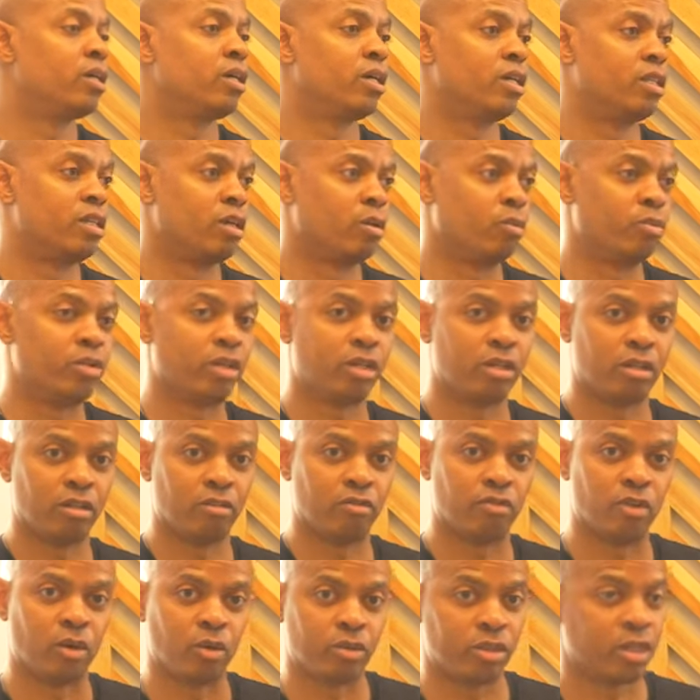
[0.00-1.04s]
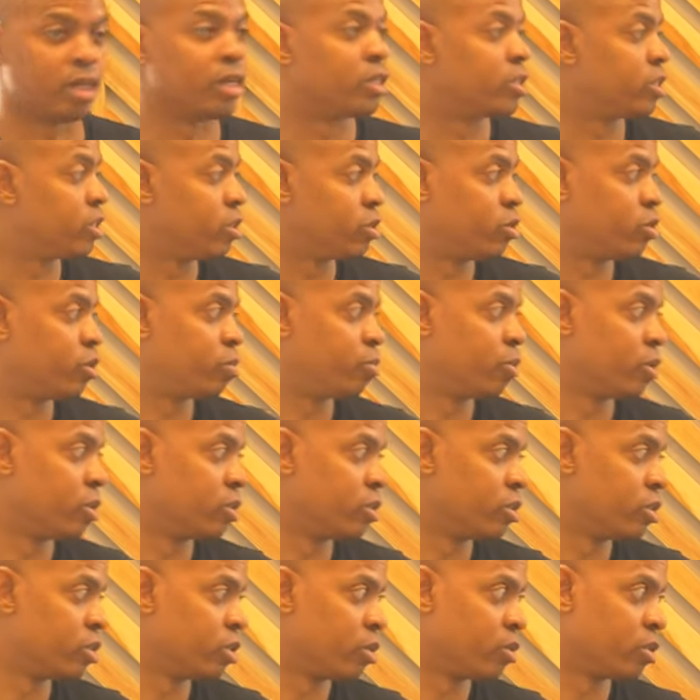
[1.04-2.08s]
and then we can evoke the ancestral
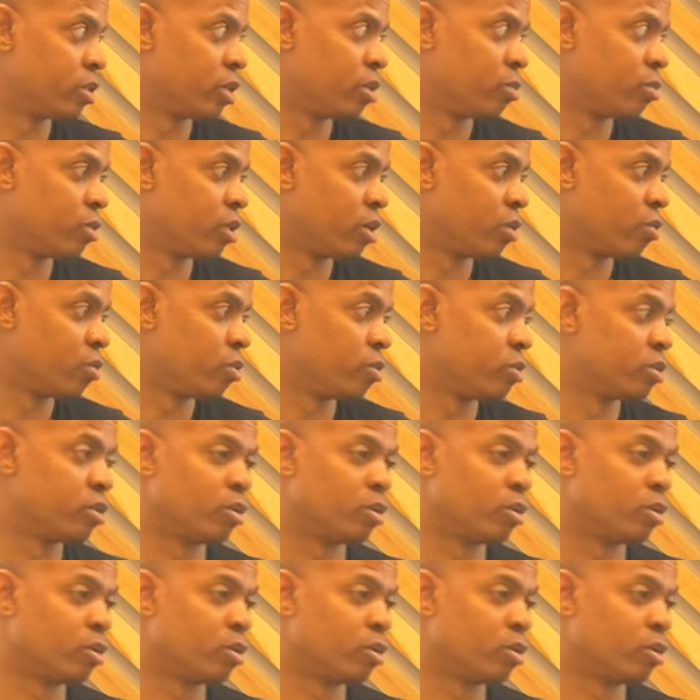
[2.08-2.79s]
spirits associated with that root.